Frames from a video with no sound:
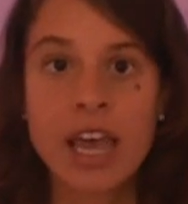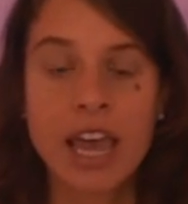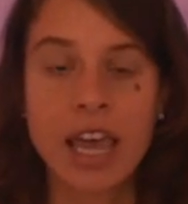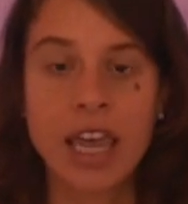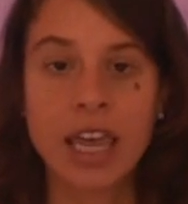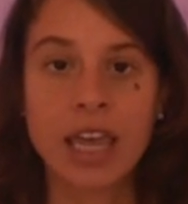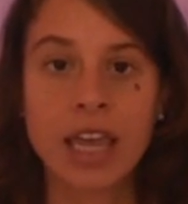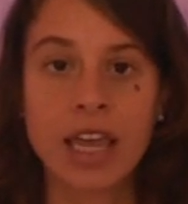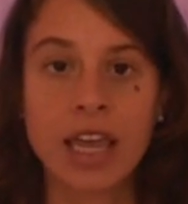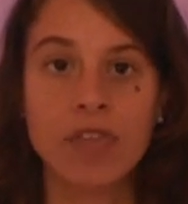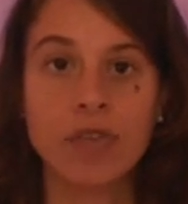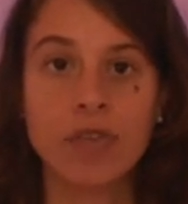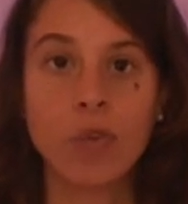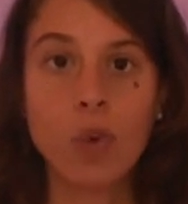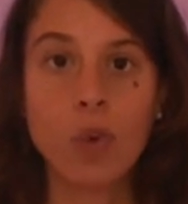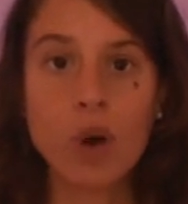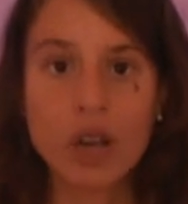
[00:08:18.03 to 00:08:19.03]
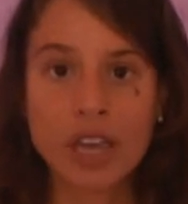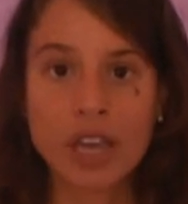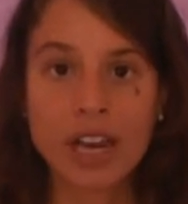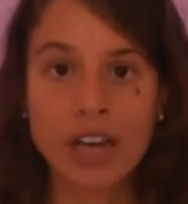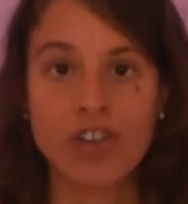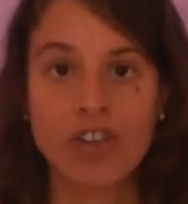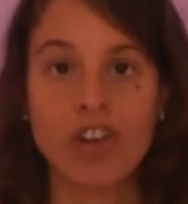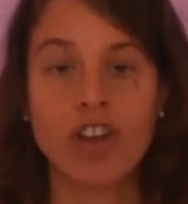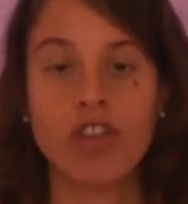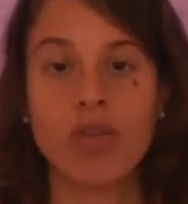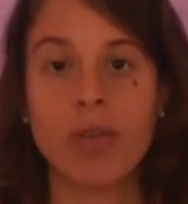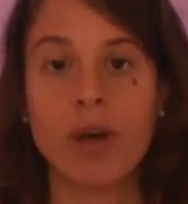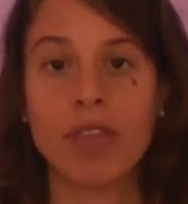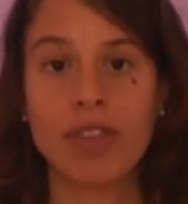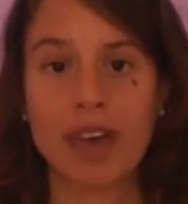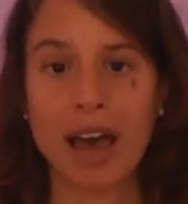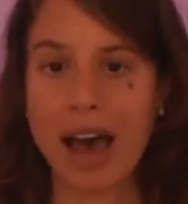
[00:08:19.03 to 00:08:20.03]
and what can I change
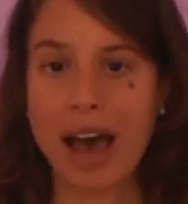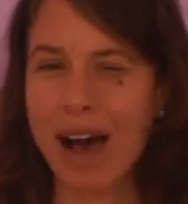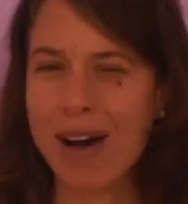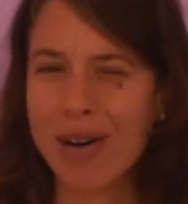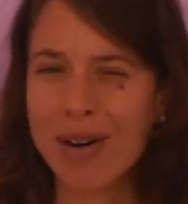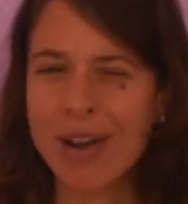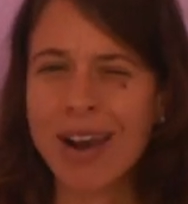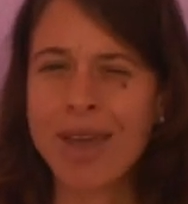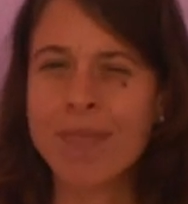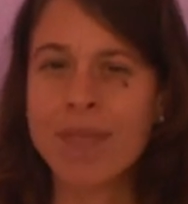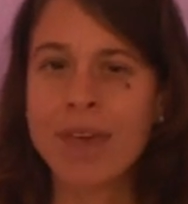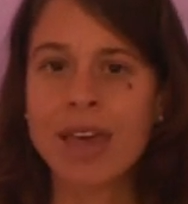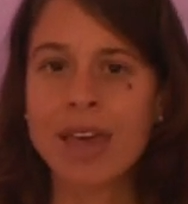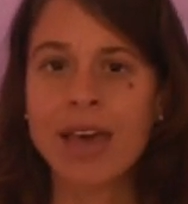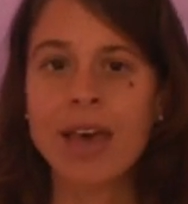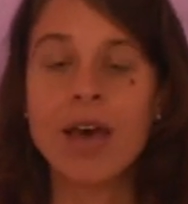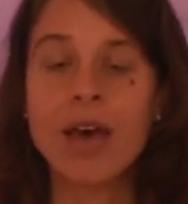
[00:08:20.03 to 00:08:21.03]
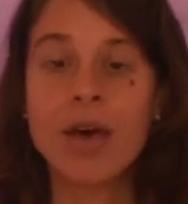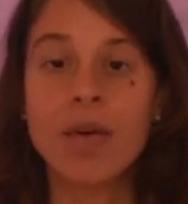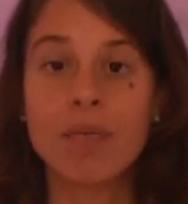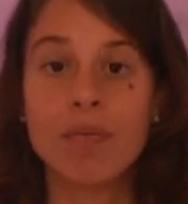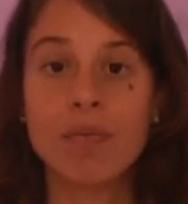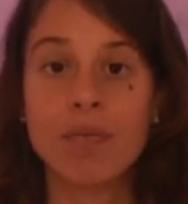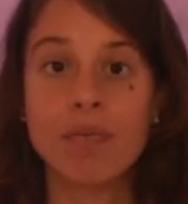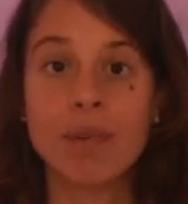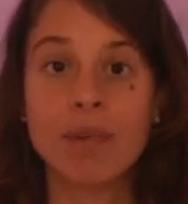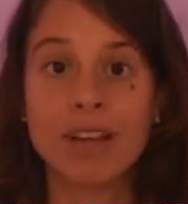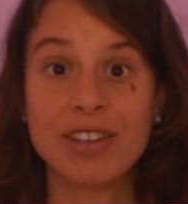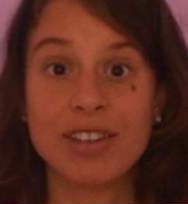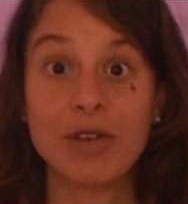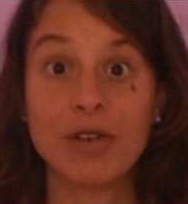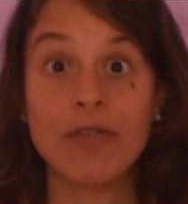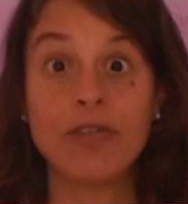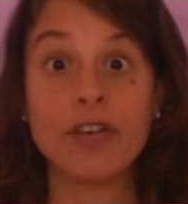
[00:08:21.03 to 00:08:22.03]
about that? How can I make
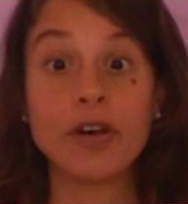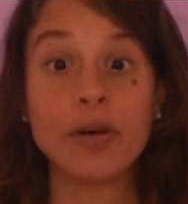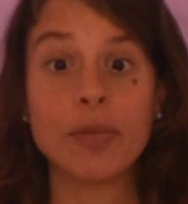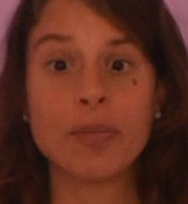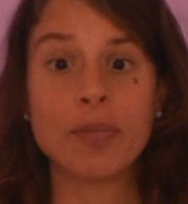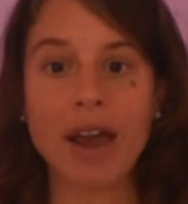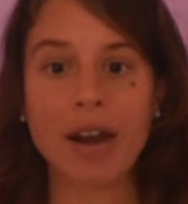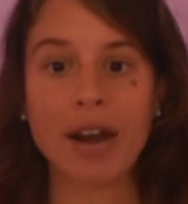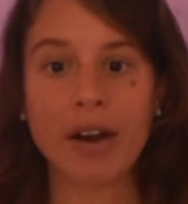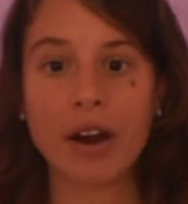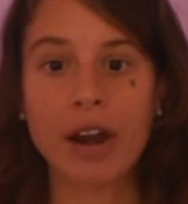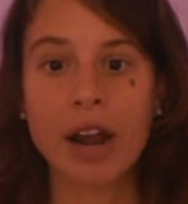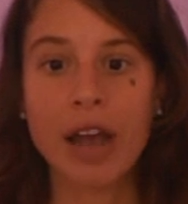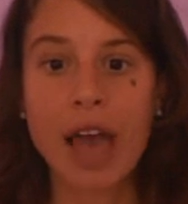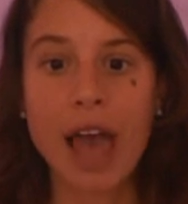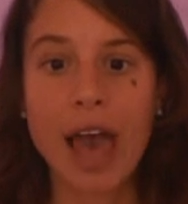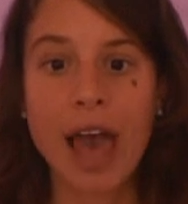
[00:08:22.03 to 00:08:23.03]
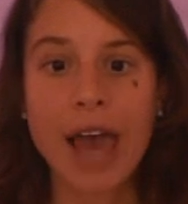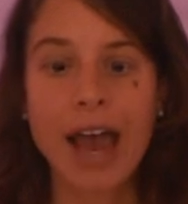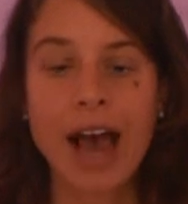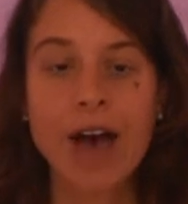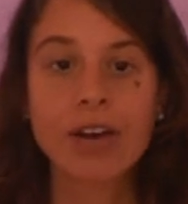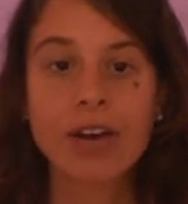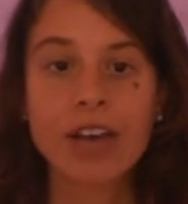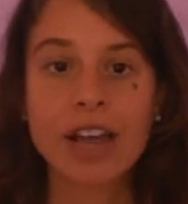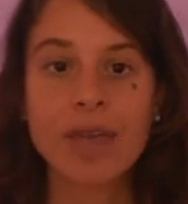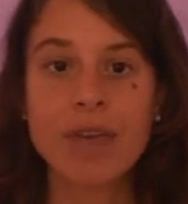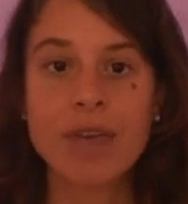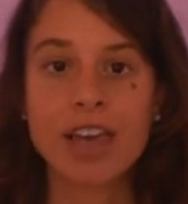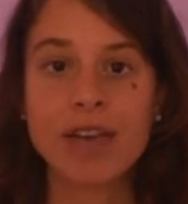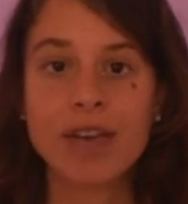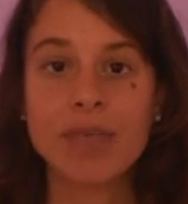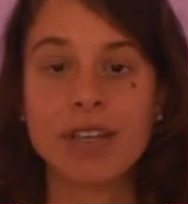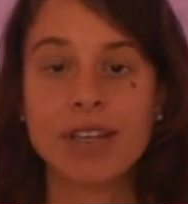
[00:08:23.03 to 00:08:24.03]
myself feel better? And how can I
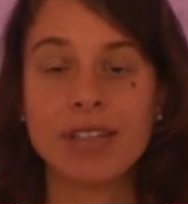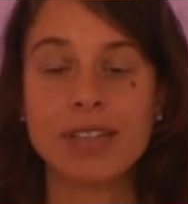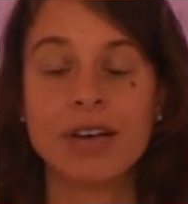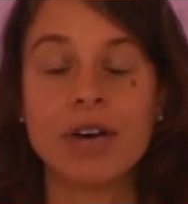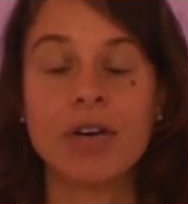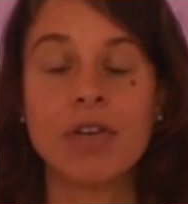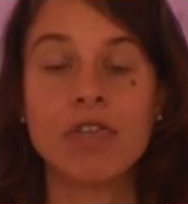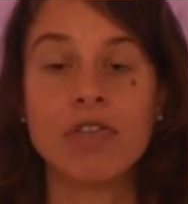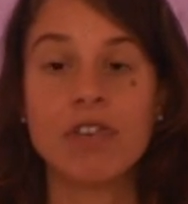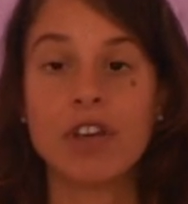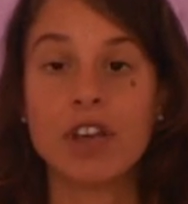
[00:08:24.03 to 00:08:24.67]
make myself,